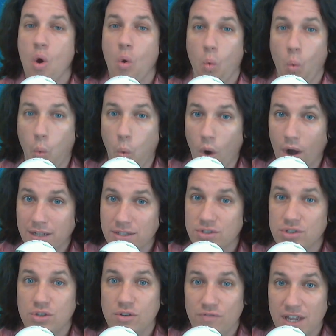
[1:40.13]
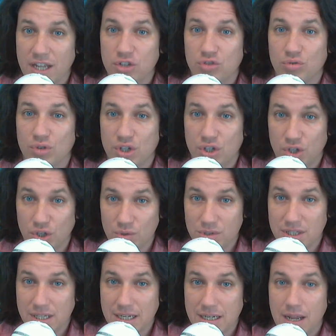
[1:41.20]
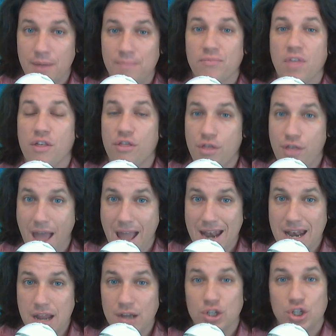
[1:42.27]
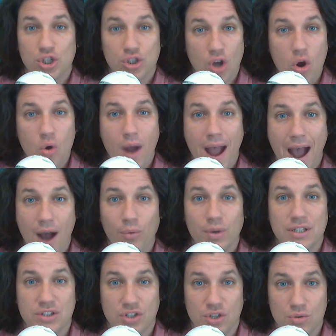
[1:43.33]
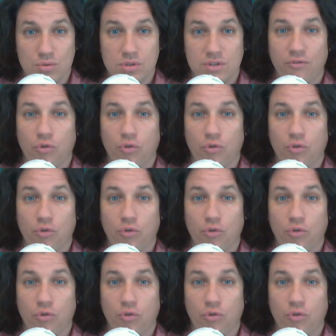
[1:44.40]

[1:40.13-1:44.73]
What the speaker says: Once you've introduced it, then show how it's used